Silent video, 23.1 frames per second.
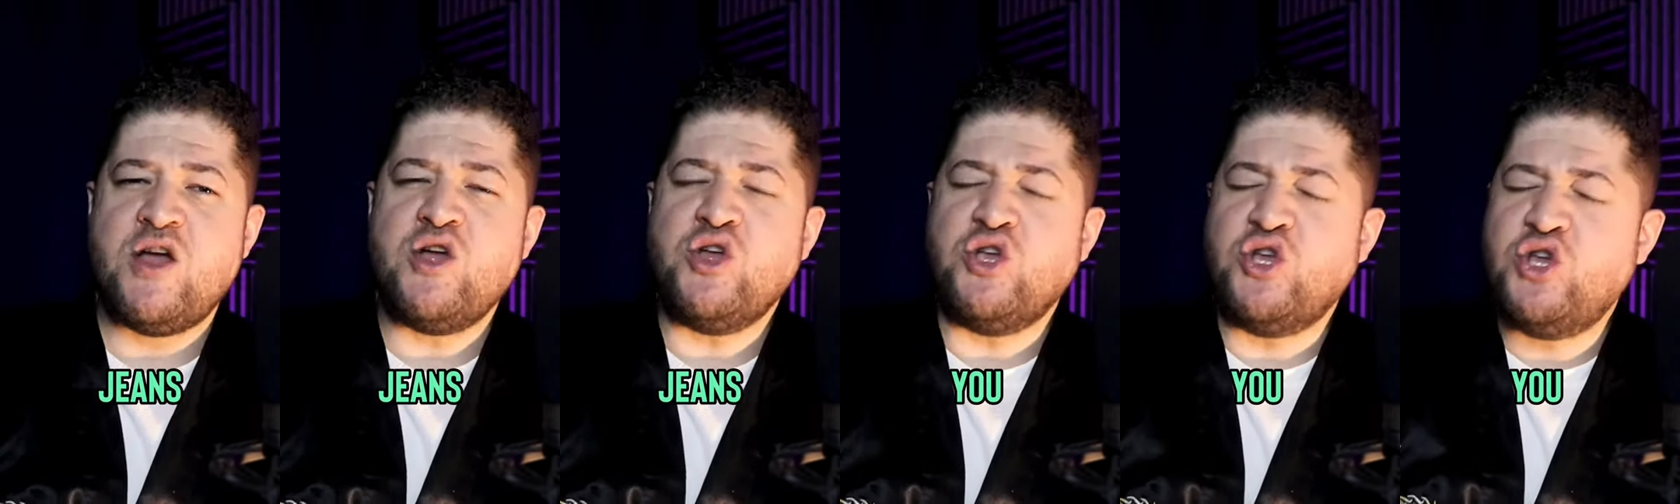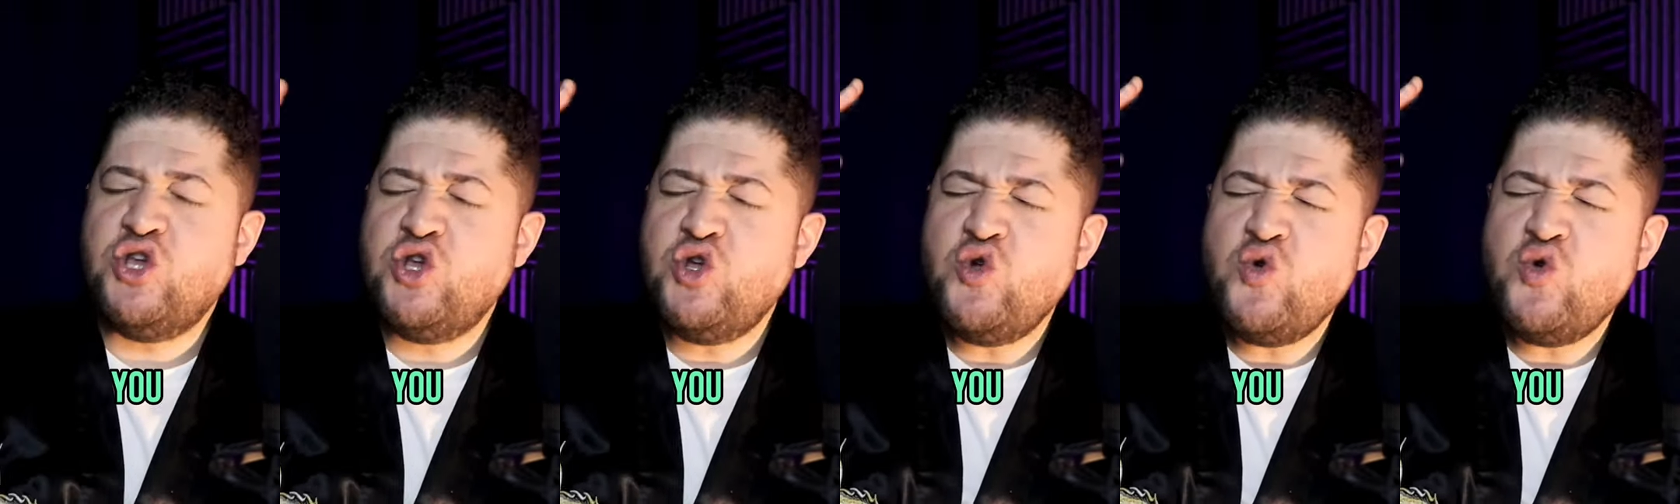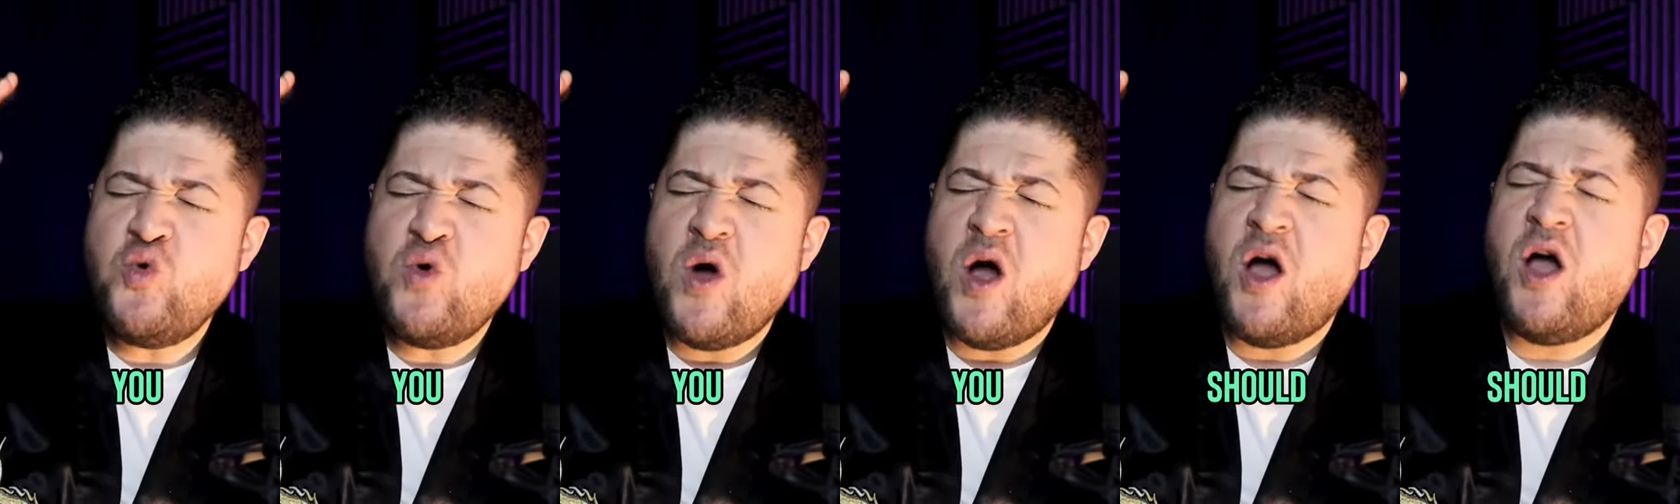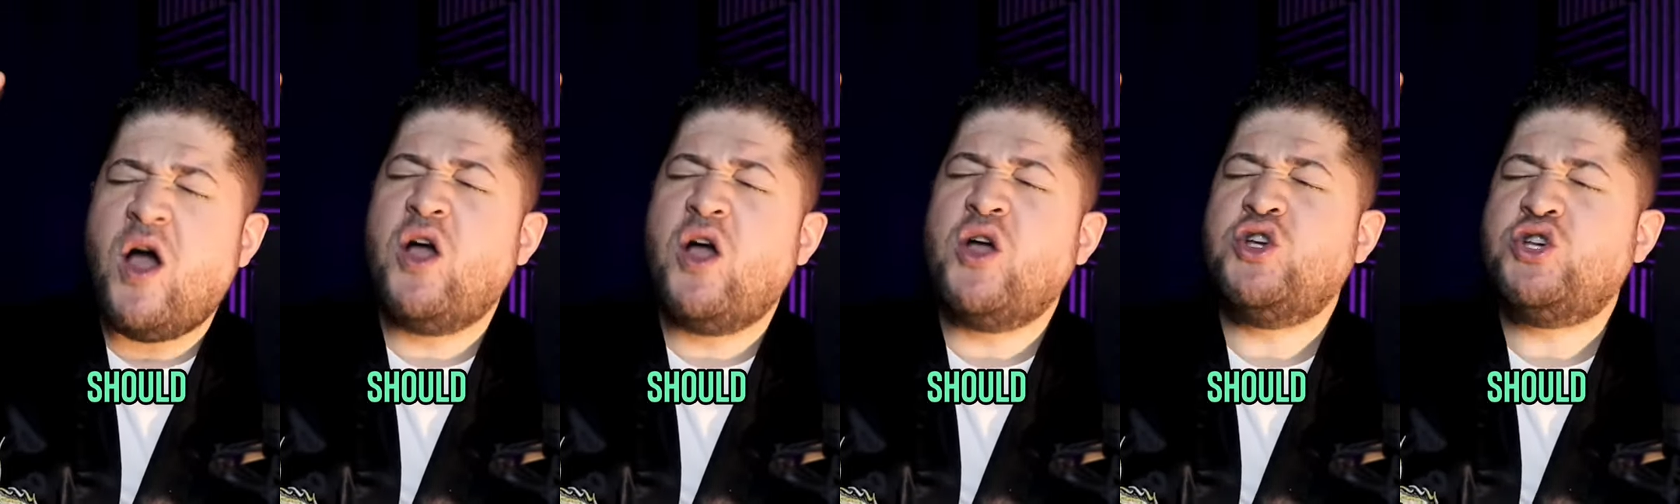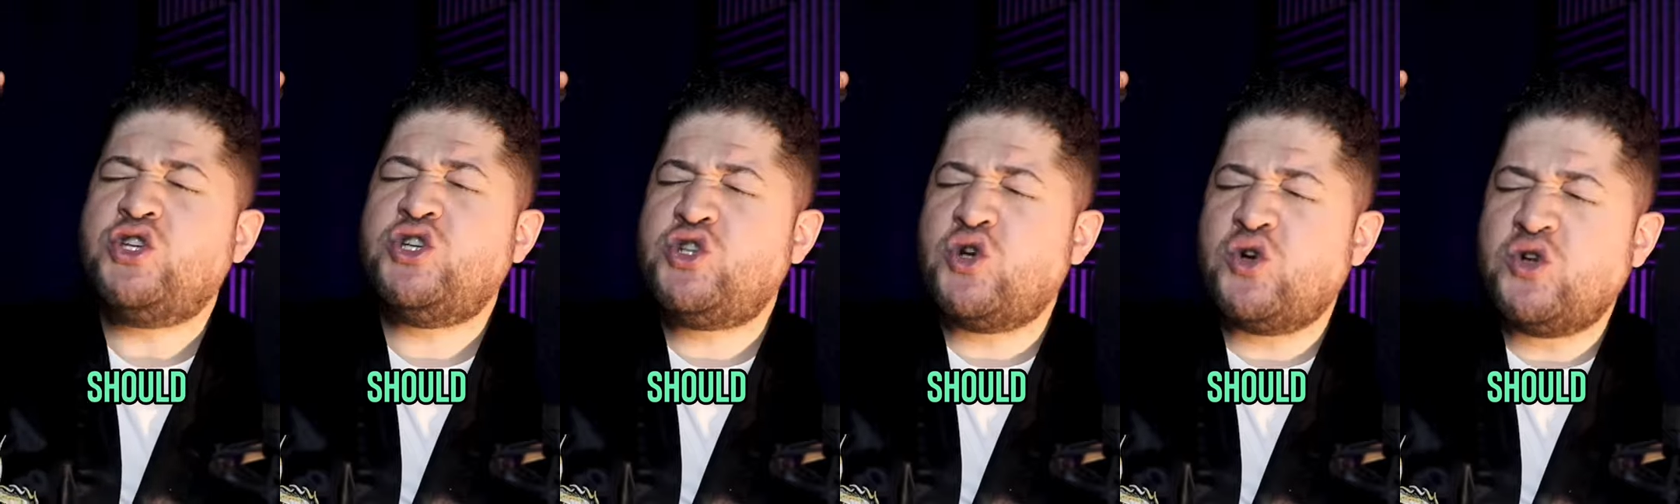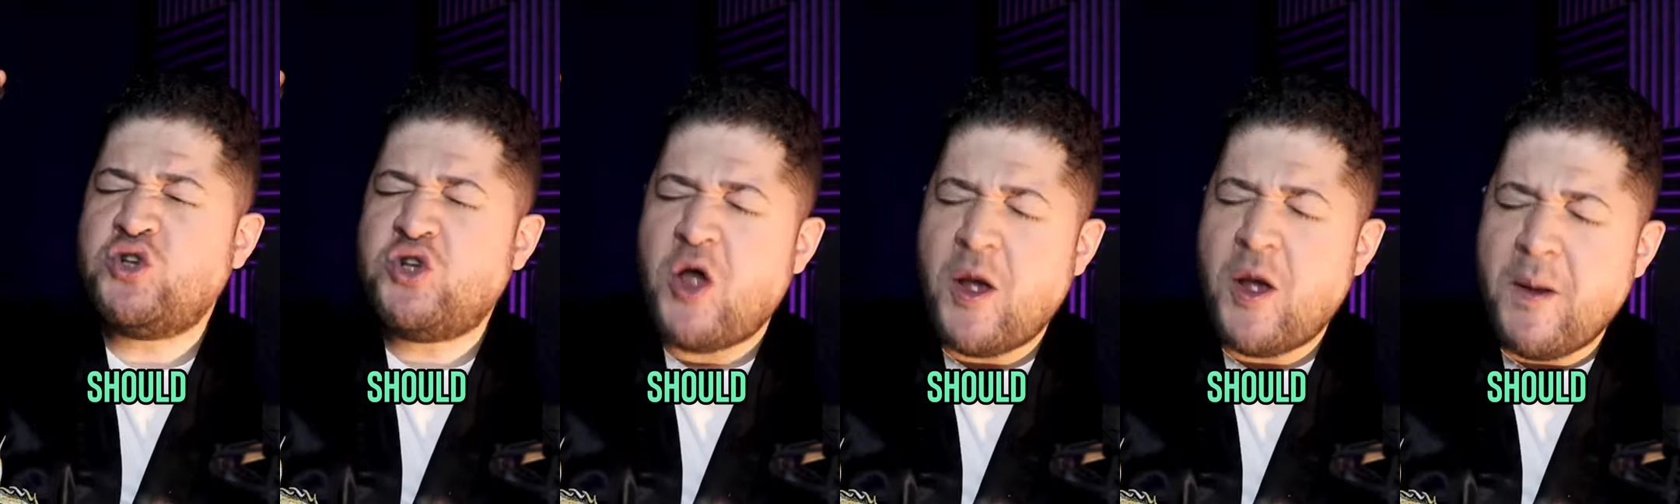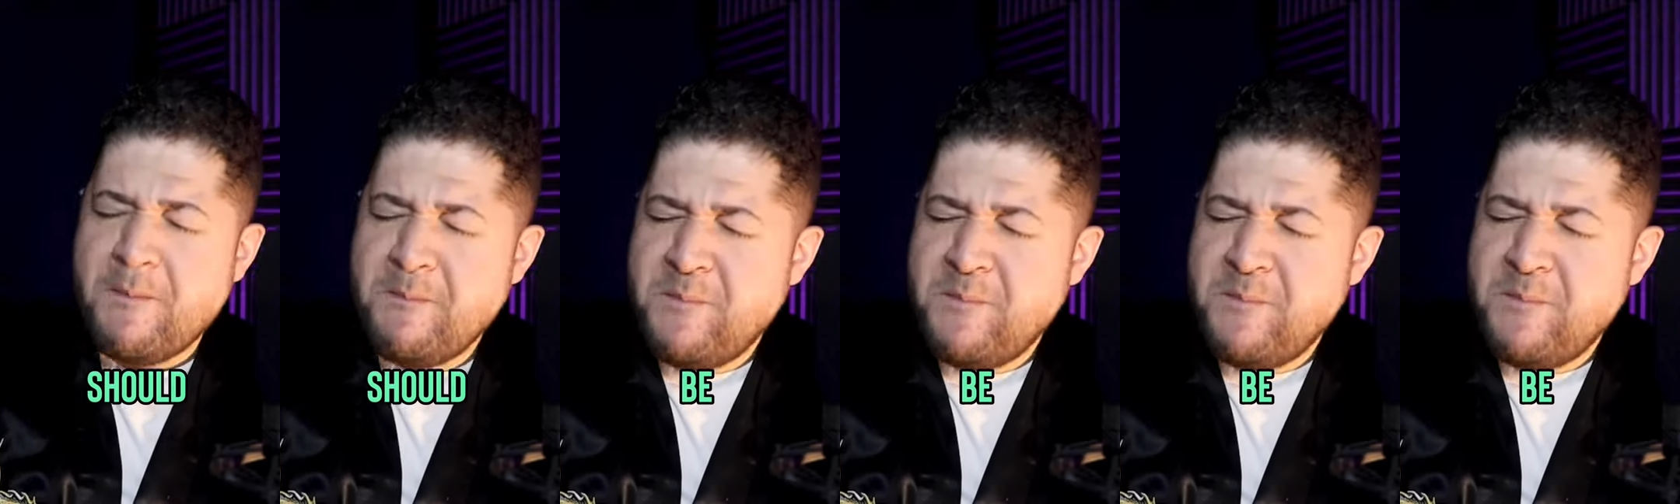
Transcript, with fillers: you should